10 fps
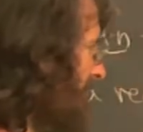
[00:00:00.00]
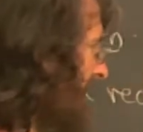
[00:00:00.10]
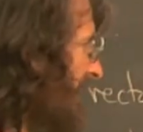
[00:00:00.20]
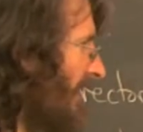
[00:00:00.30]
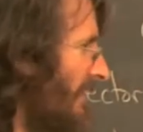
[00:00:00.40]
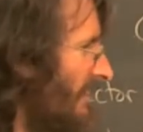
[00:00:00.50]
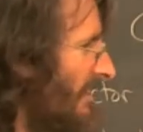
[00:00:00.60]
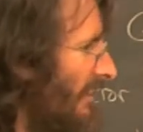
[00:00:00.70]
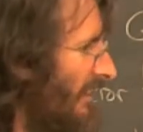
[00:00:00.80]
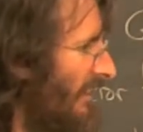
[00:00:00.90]

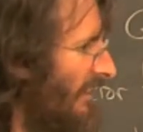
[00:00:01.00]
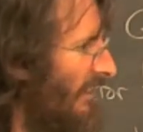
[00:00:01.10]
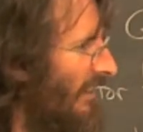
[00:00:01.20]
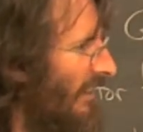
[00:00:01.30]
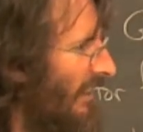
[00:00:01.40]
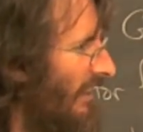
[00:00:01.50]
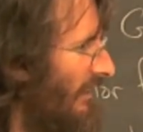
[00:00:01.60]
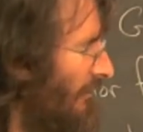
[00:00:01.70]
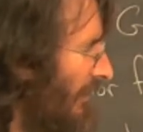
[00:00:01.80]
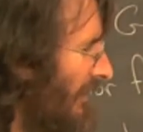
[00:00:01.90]
because,
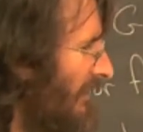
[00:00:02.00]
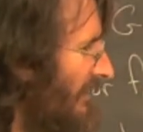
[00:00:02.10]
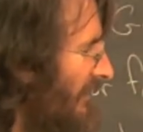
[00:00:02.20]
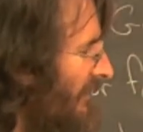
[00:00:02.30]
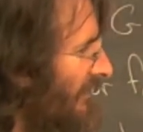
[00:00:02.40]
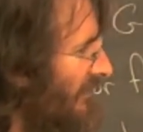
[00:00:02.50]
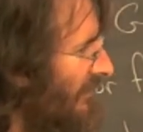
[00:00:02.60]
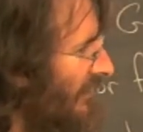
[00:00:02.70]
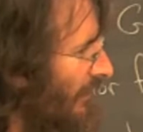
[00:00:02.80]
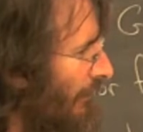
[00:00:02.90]
well,
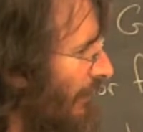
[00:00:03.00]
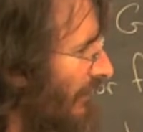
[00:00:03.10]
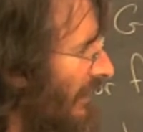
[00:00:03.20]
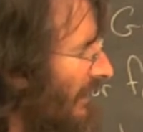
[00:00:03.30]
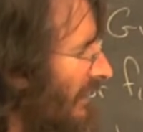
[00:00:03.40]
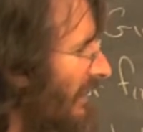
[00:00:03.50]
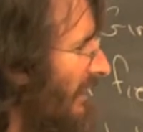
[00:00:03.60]
figure it out.